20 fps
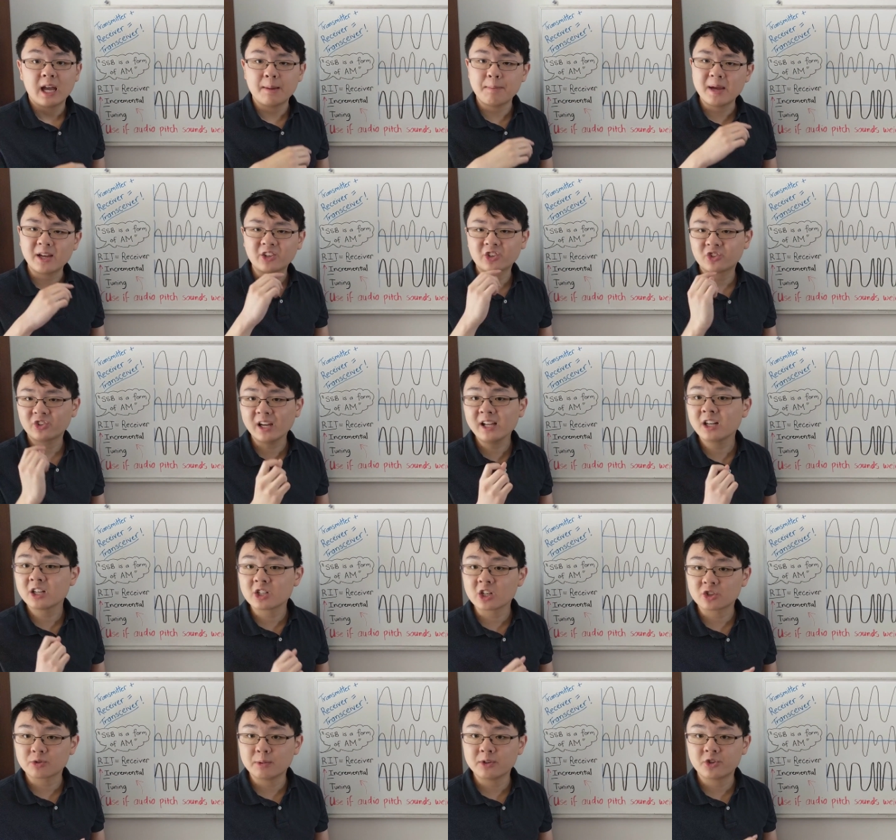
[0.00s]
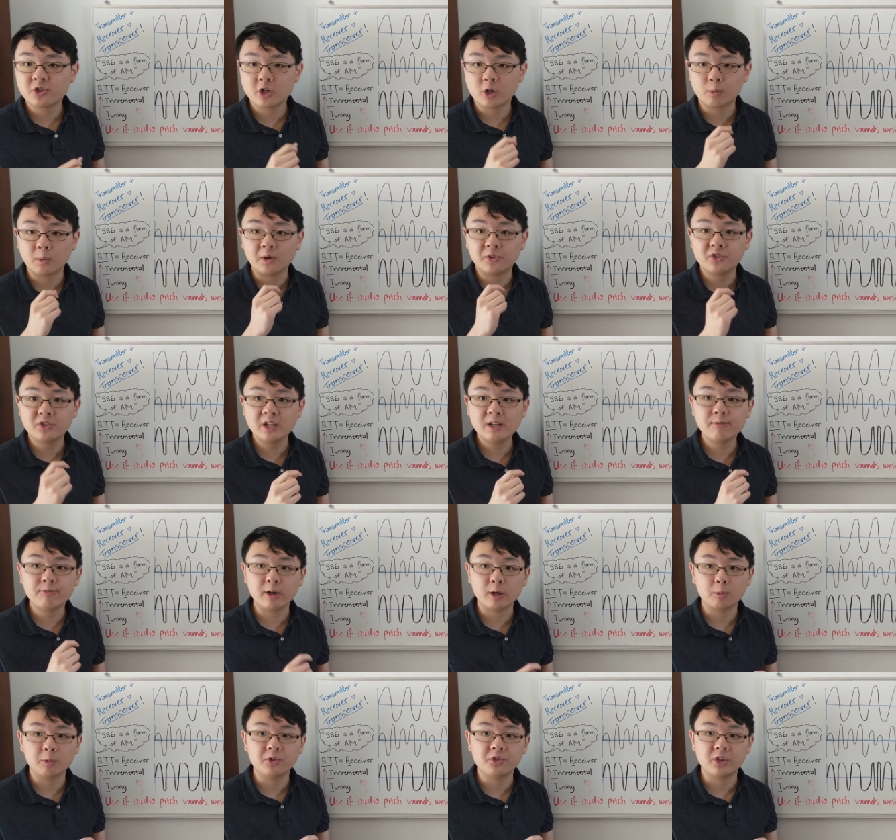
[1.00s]
It makes slight adjustments to your receive
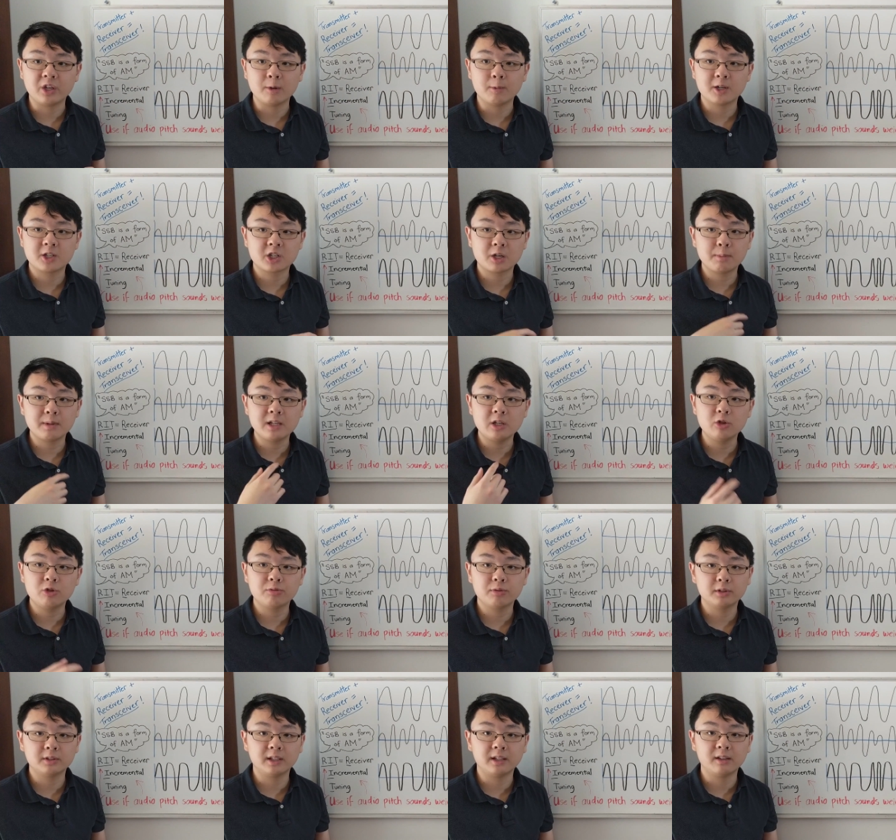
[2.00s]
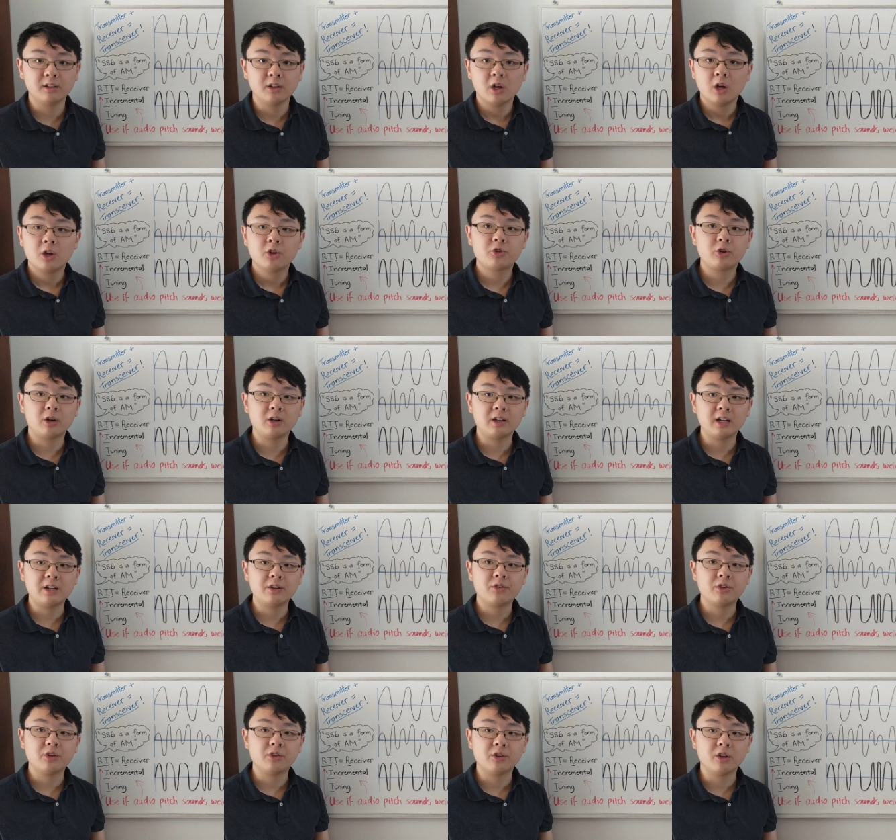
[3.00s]
frequency, which can be useful in certain
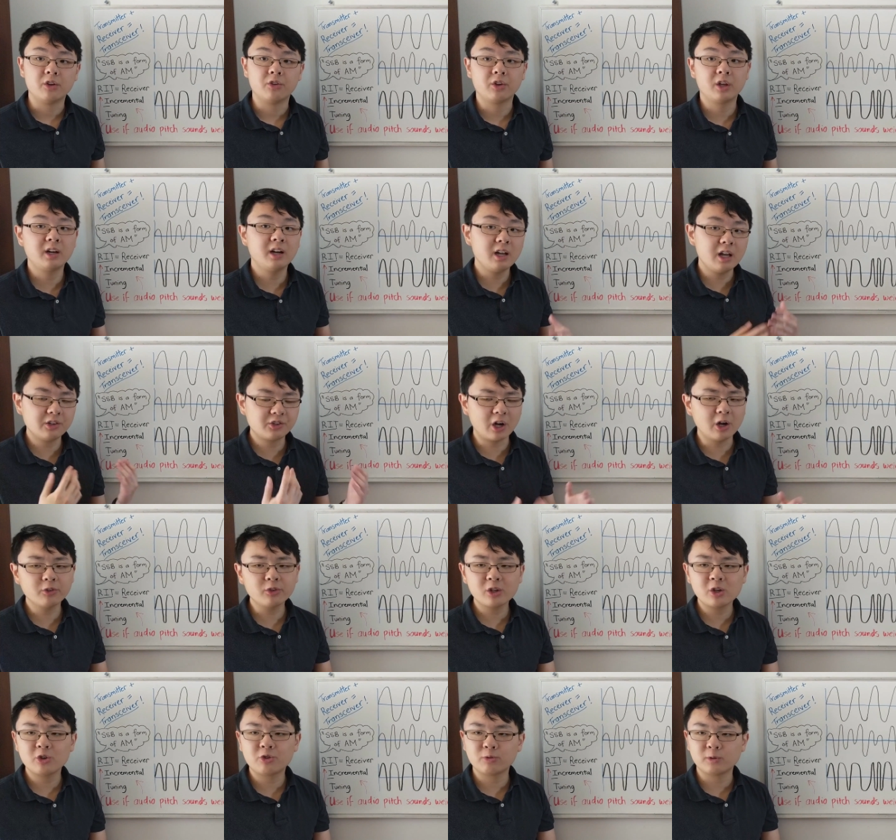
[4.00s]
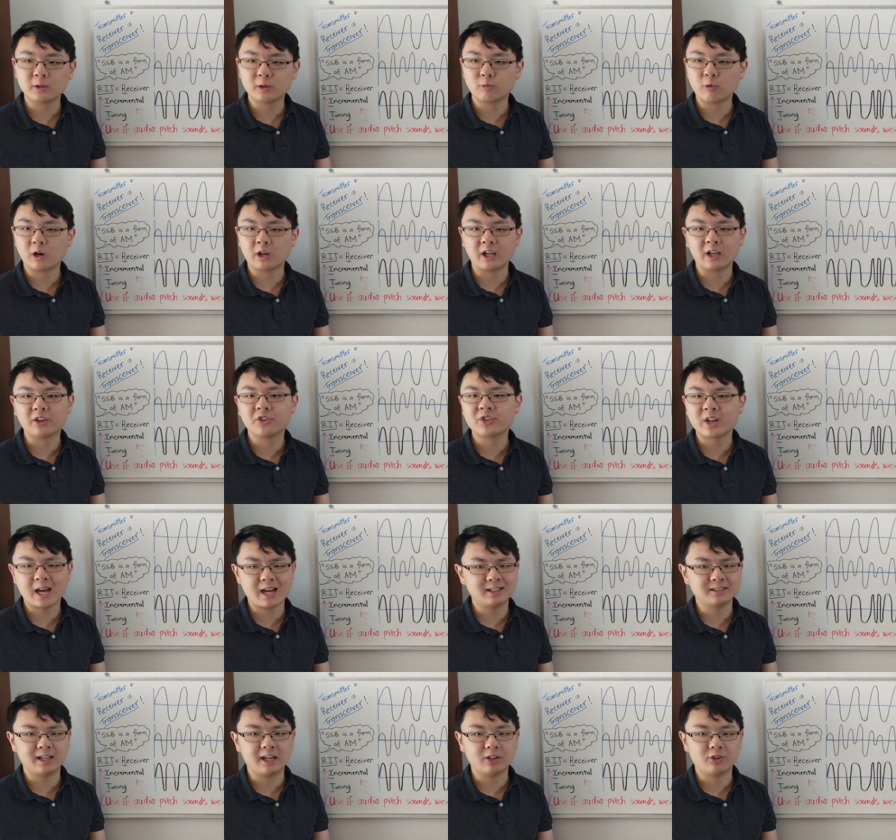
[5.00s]
instances. And it's also useful in working
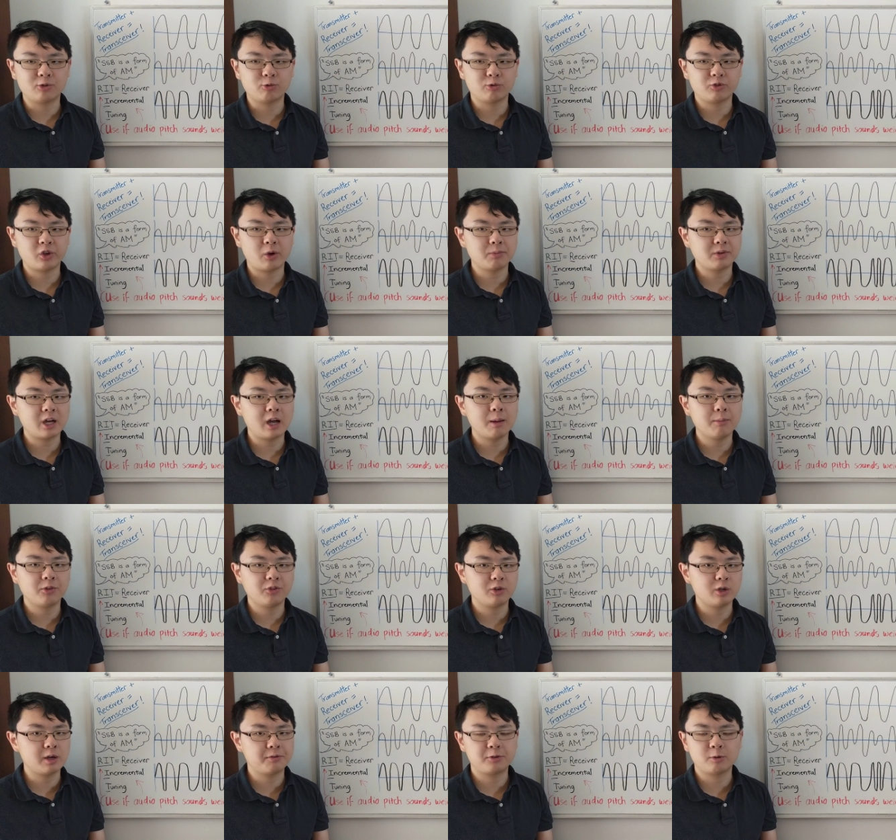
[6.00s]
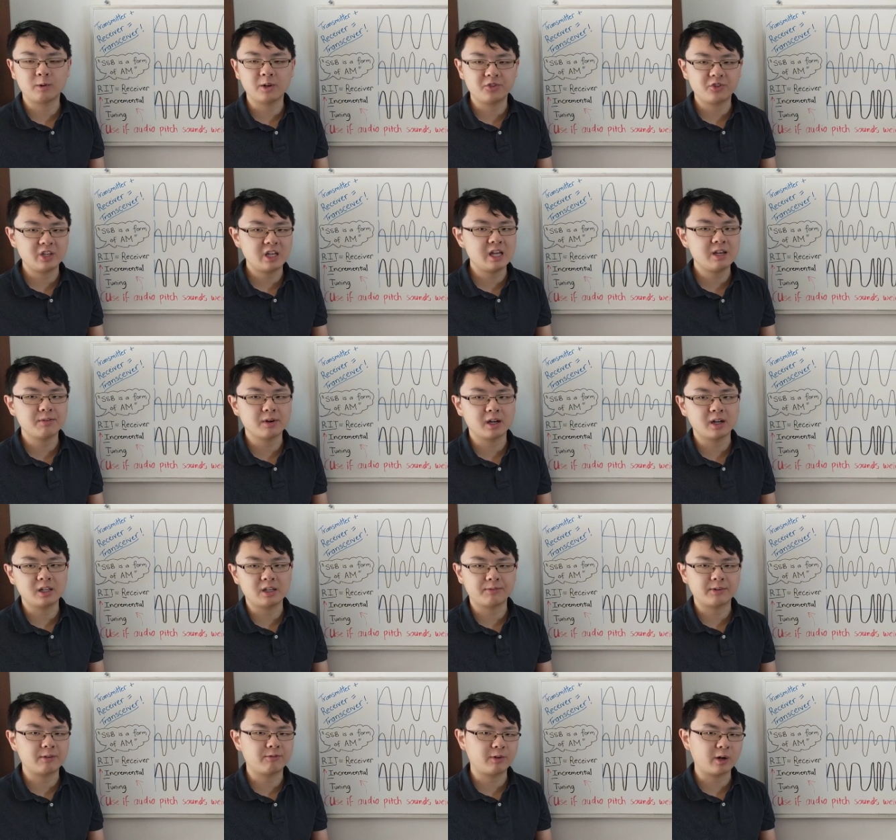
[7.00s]
satellites. Sometimes you have to receive on a
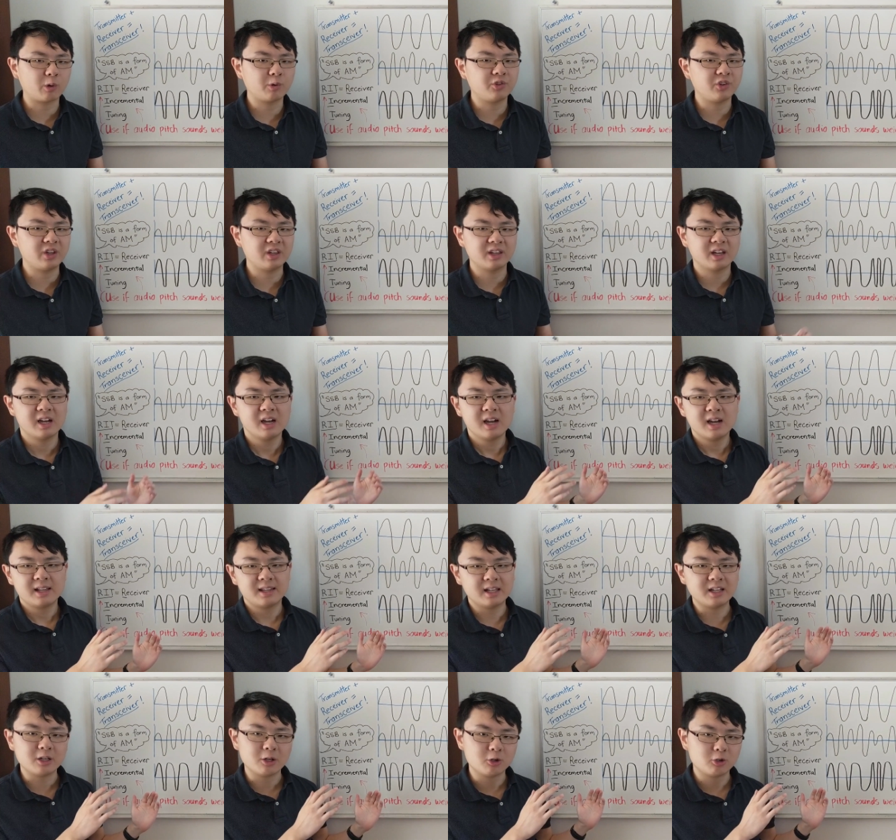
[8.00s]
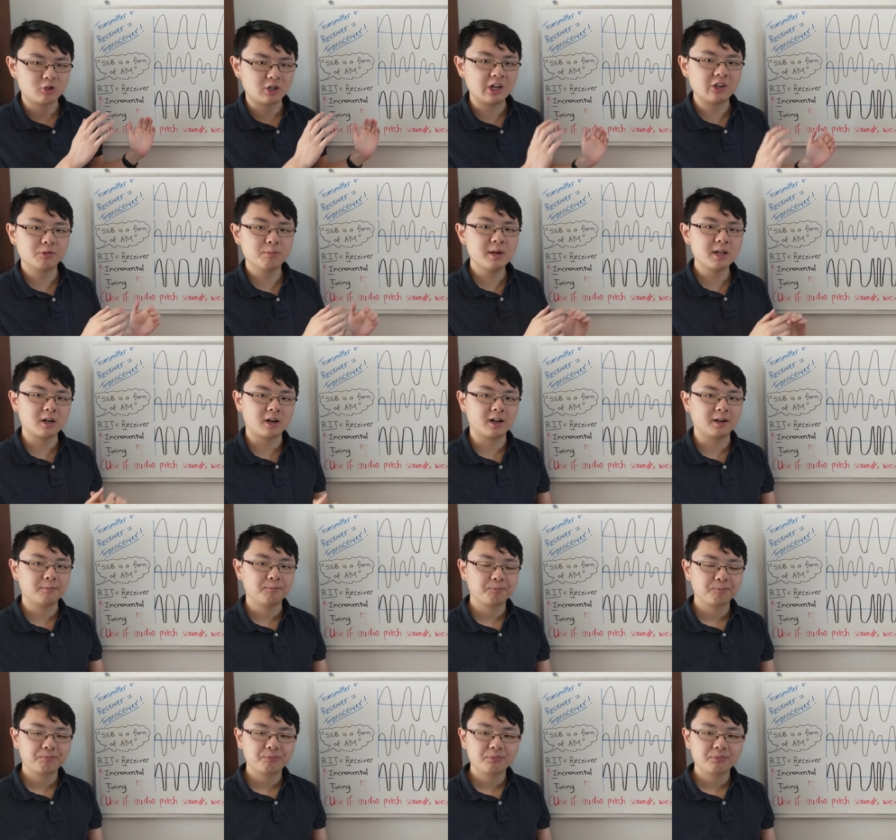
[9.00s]
different frequency than you transmit on.